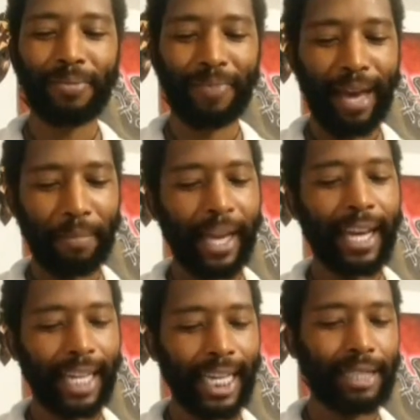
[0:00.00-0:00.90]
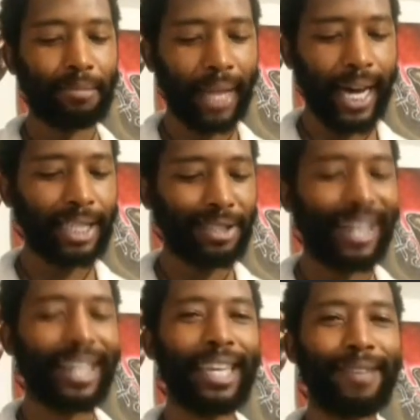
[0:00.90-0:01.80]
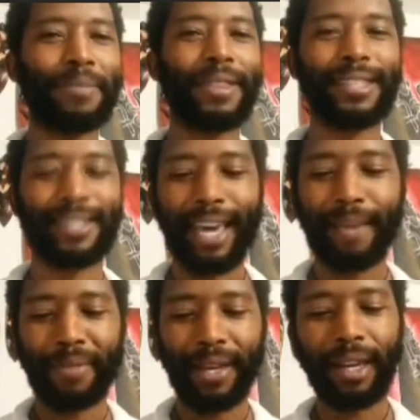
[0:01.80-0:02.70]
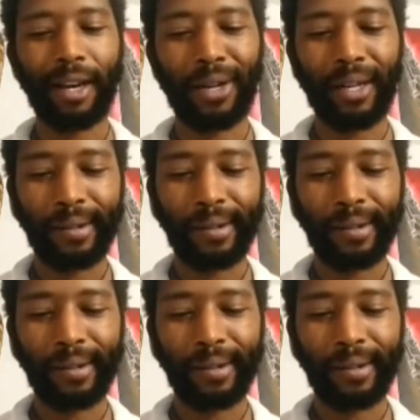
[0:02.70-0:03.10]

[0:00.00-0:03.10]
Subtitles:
That plantation block trying to keep the same thing going.